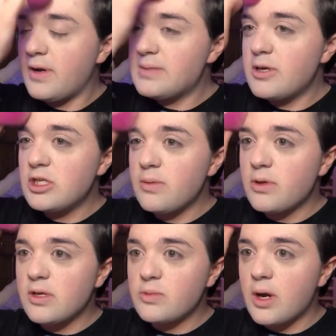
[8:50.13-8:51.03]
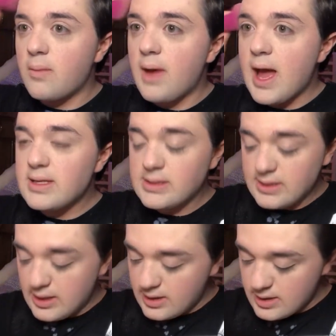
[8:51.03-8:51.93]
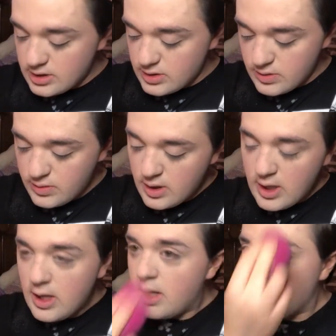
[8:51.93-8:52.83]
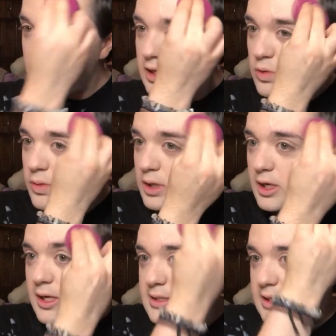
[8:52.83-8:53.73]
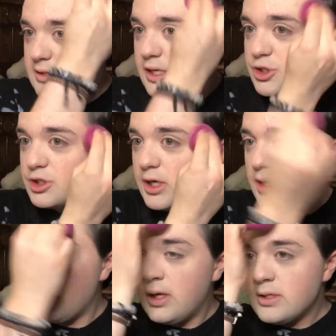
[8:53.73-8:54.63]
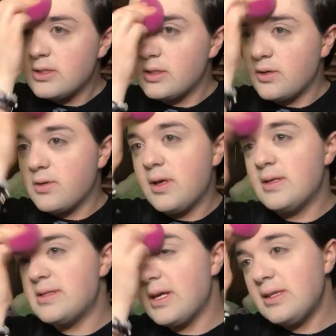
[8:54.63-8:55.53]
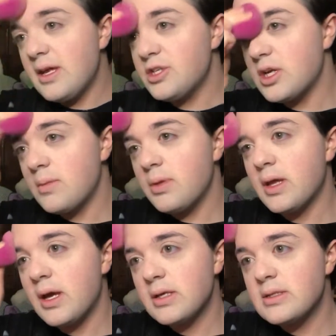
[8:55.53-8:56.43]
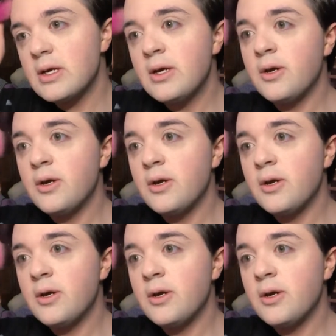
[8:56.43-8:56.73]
And especially with us wearing masks lately, too, like, you really need to set that shit. So, set that shit in place.